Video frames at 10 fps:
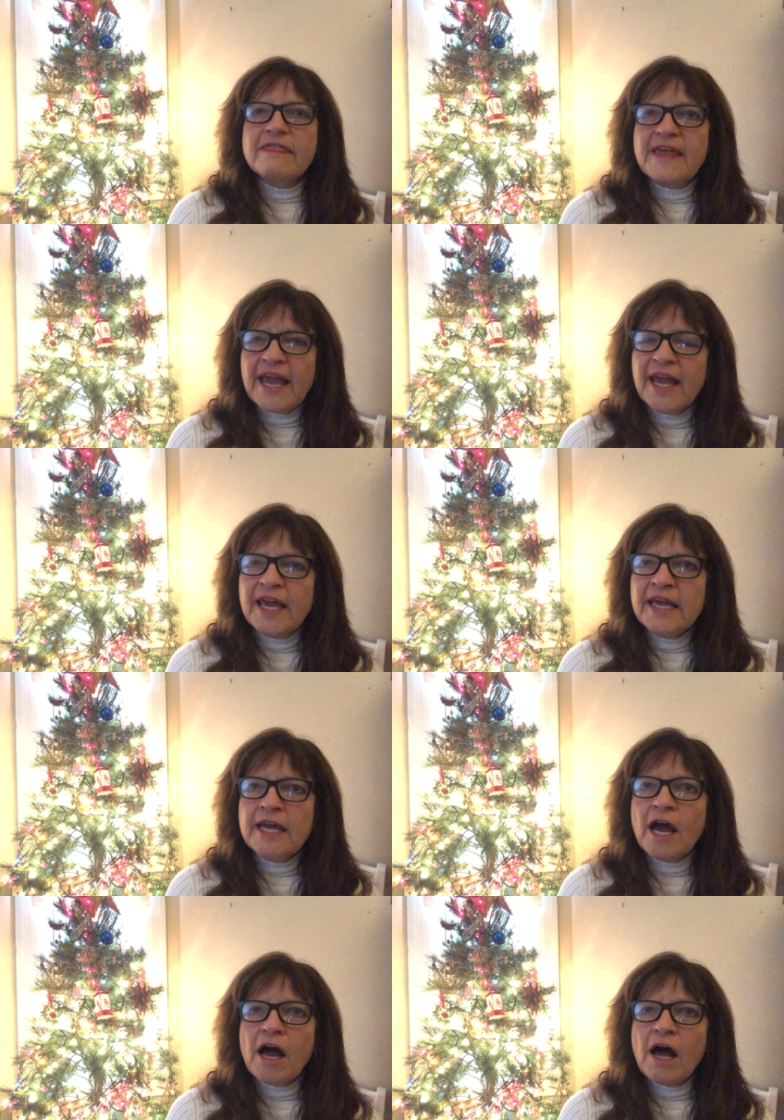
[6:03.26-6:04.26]

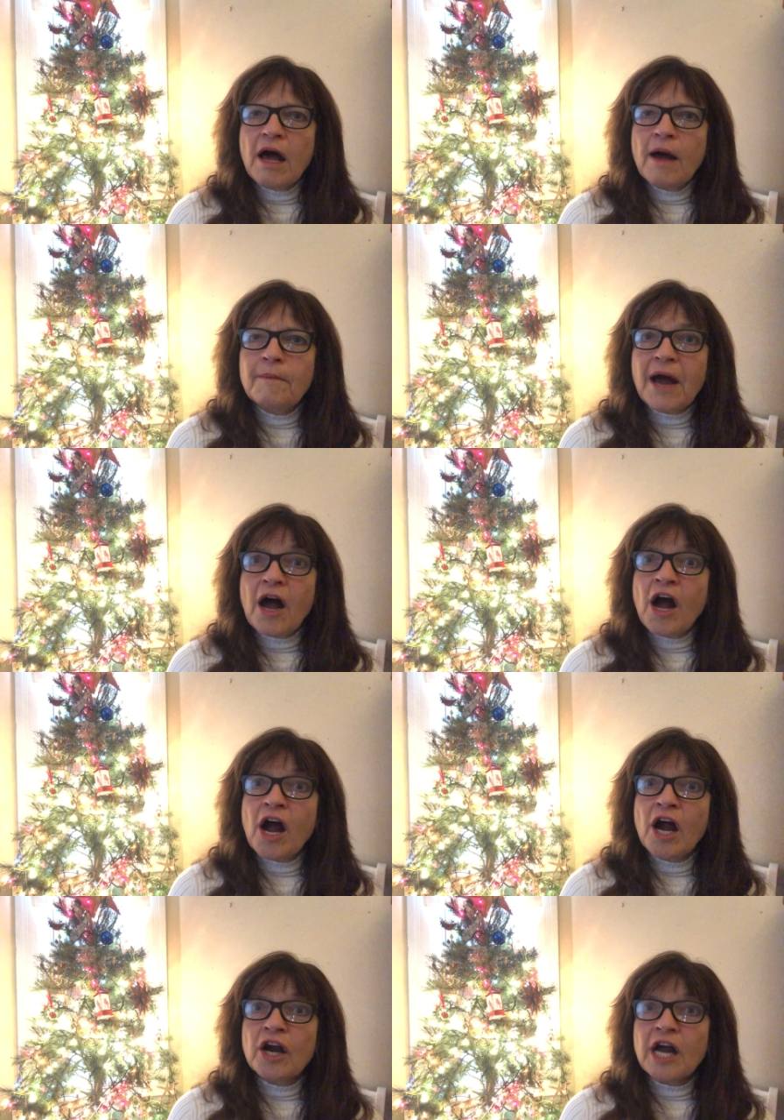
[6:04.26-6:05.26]
they um,
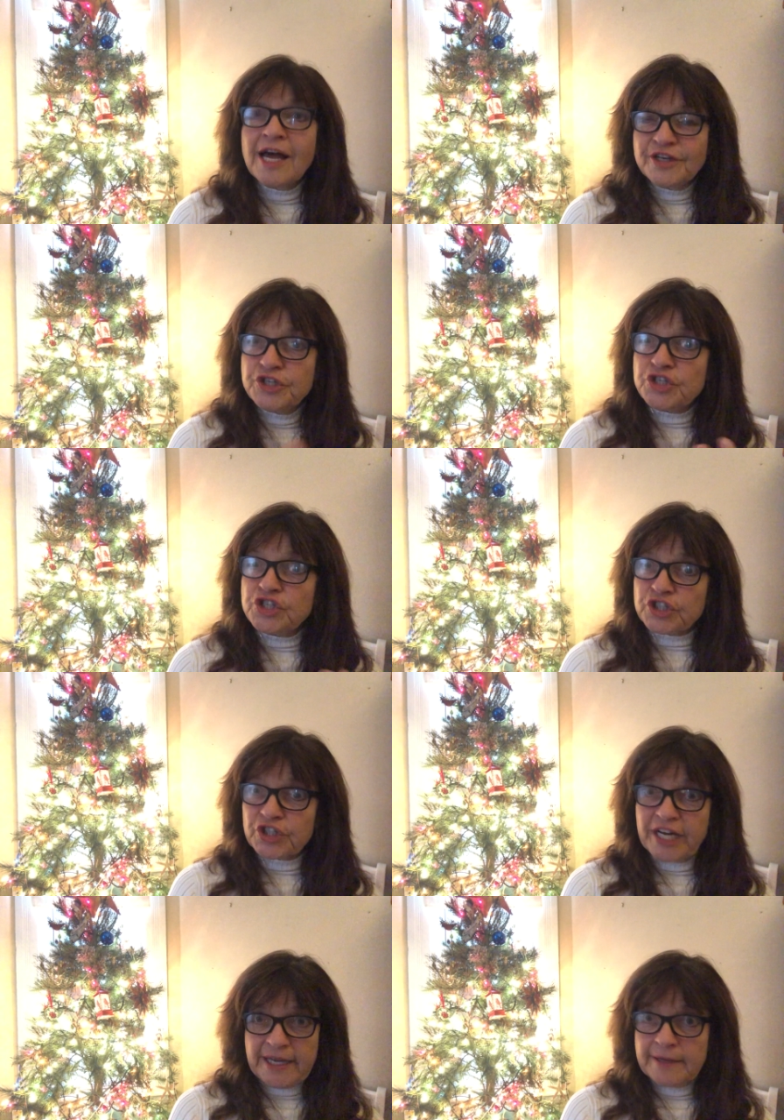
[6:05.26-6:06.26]
are on a
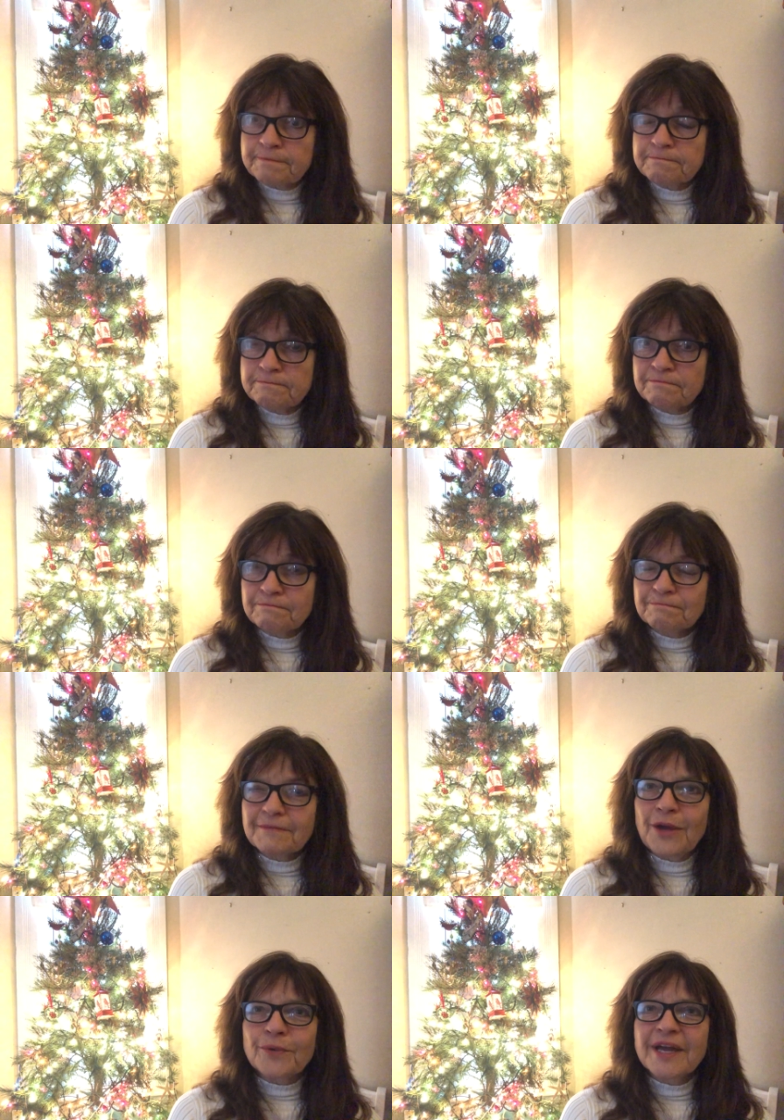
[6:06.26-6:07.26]
journey,
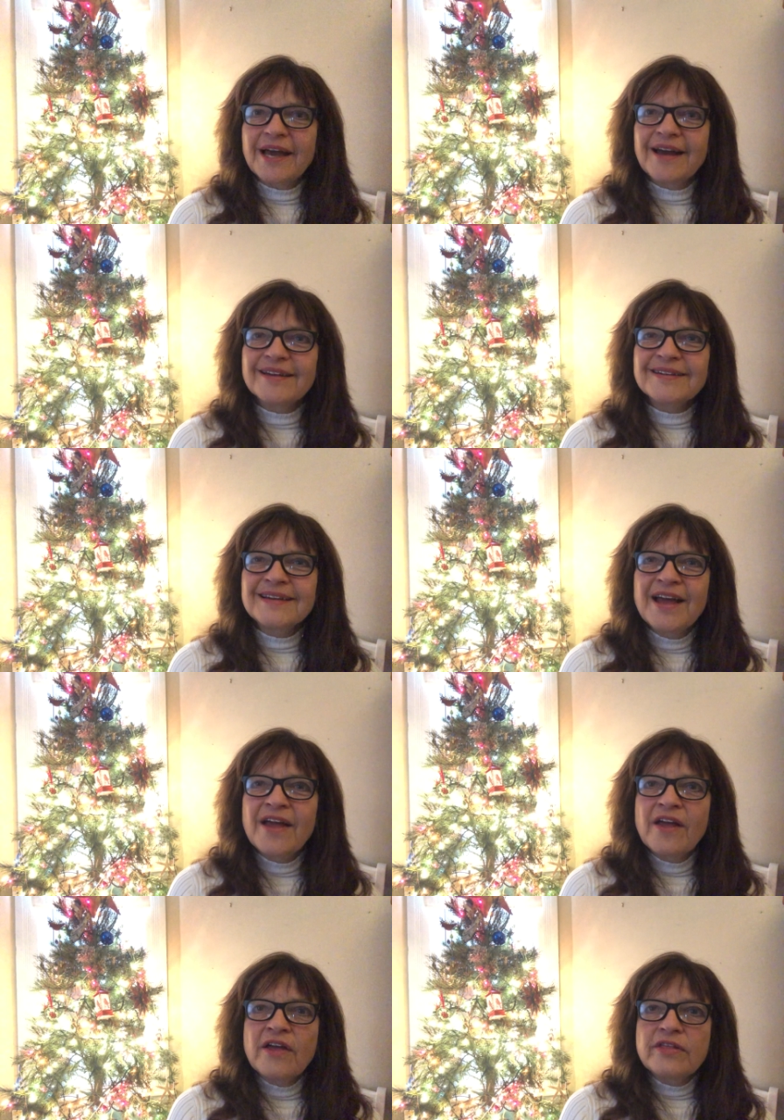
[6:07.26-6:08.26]
okay?
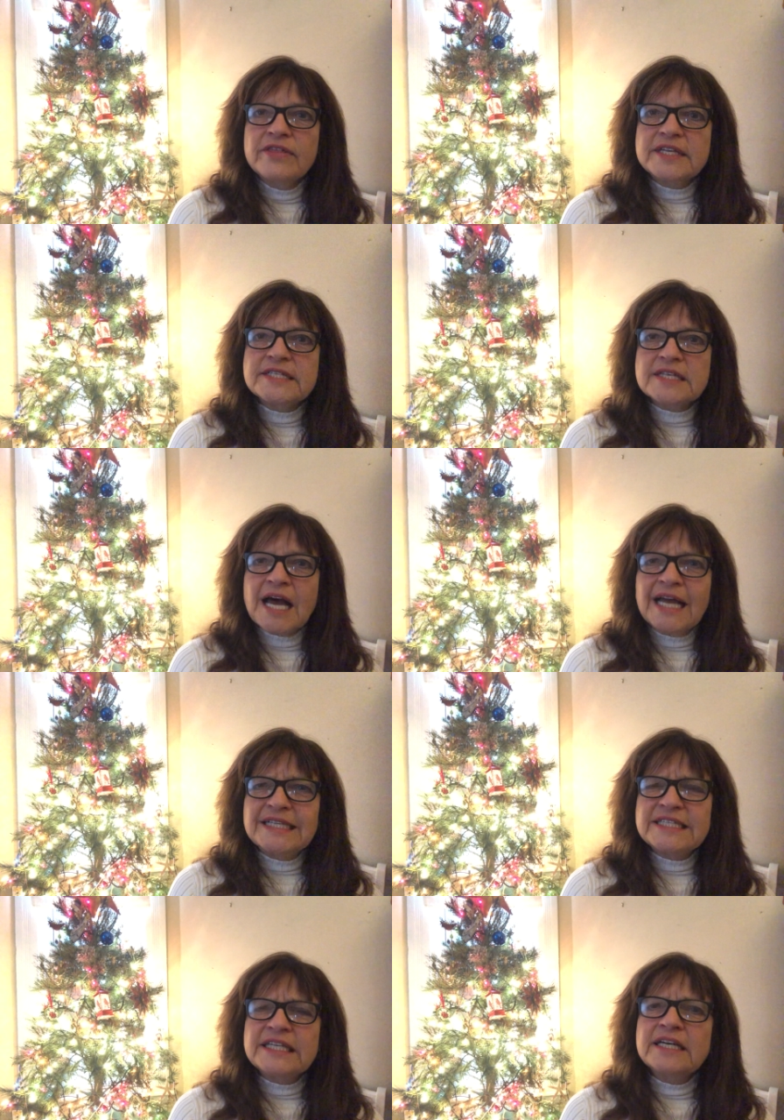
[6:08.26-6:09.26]
this
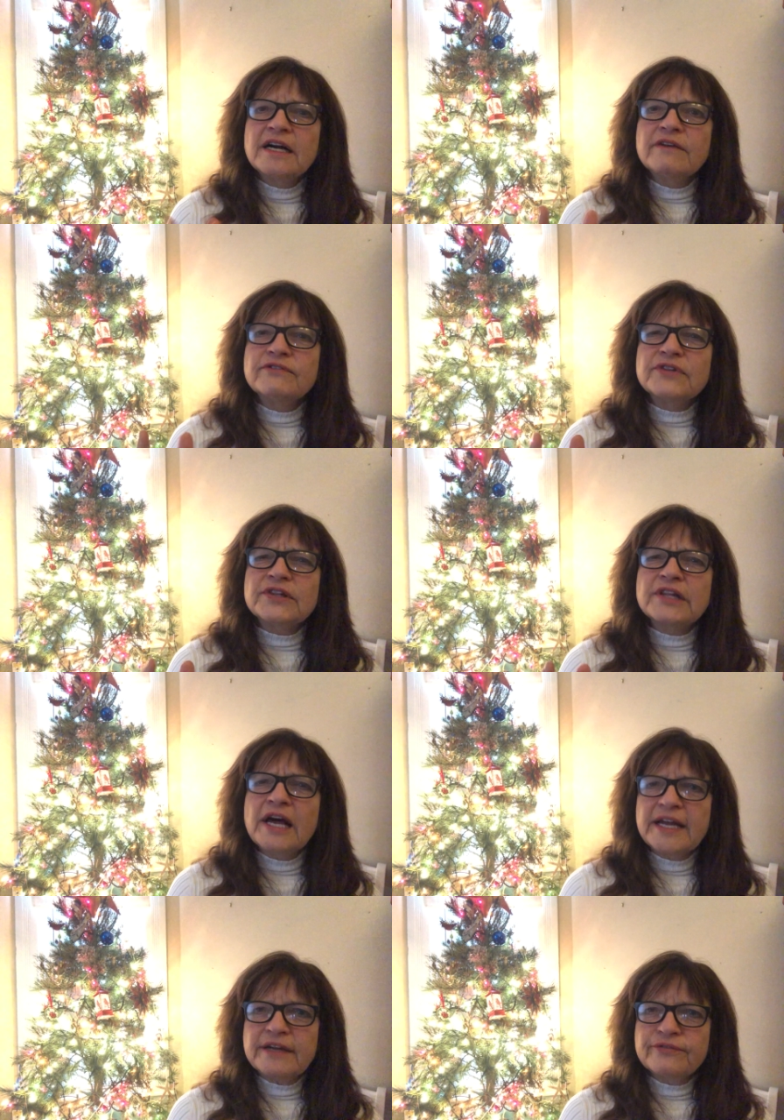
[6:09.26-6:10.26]
idea of
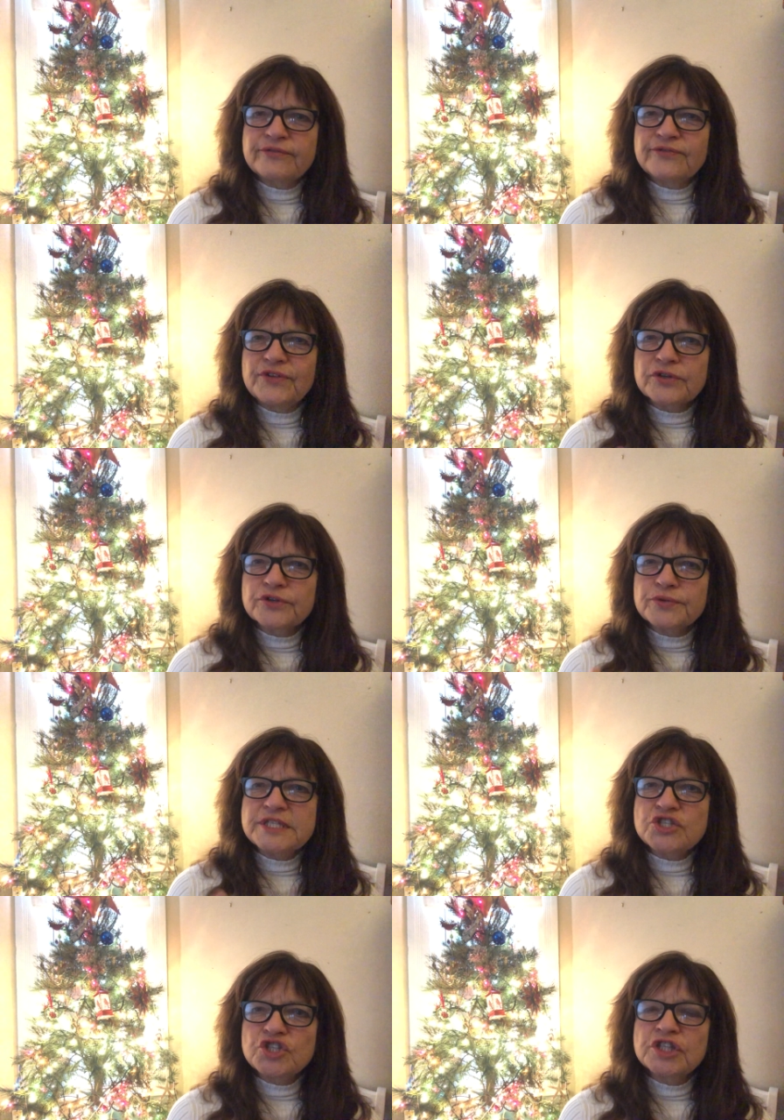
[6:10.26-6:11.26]
life, the
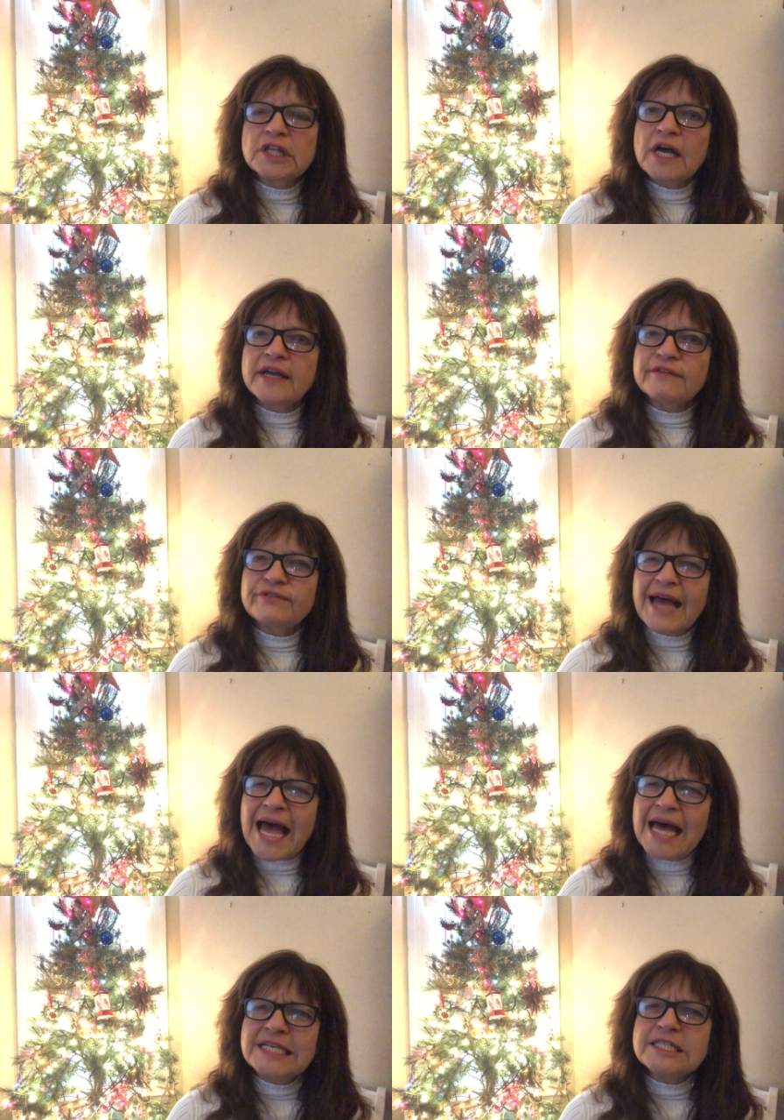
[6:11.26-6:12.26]
Christian life,
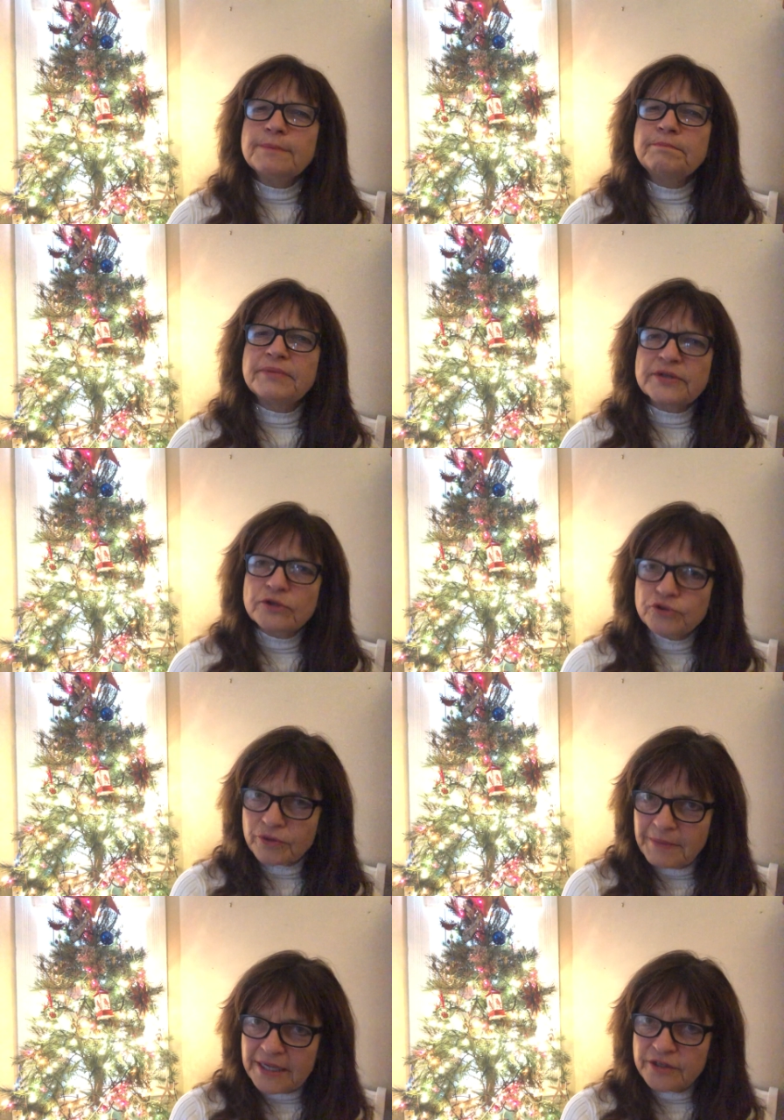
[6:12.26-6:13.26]
as a
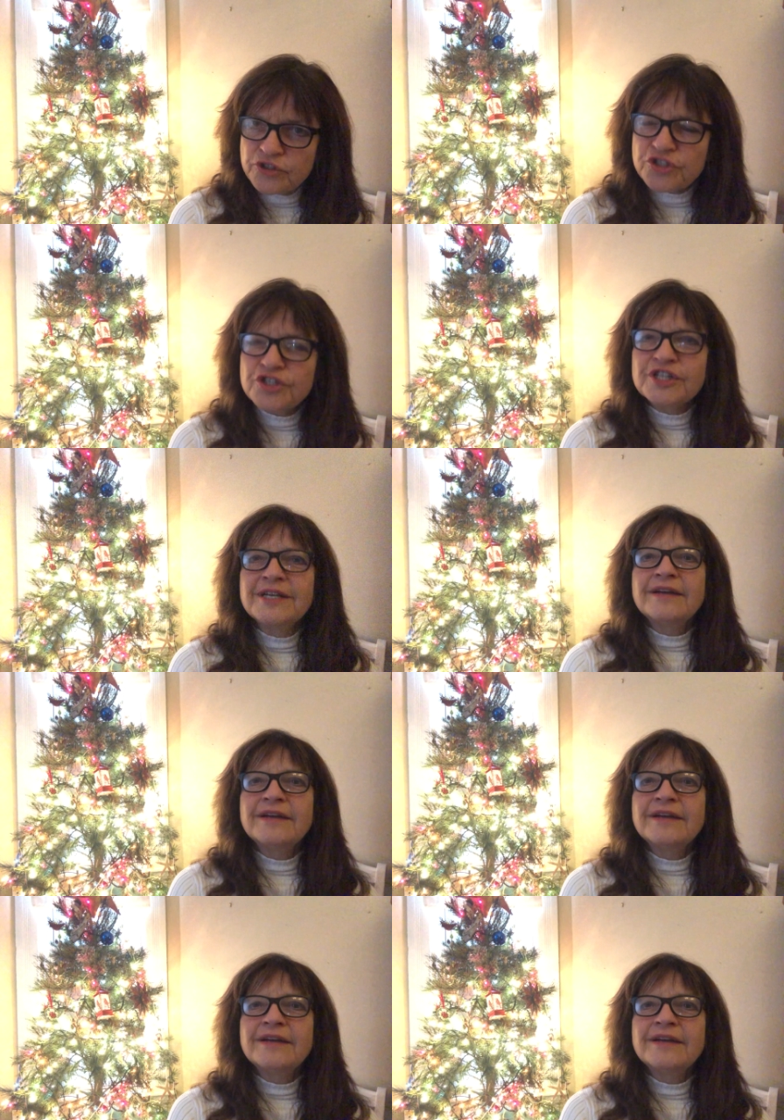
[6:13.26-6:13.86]
pilgrimage,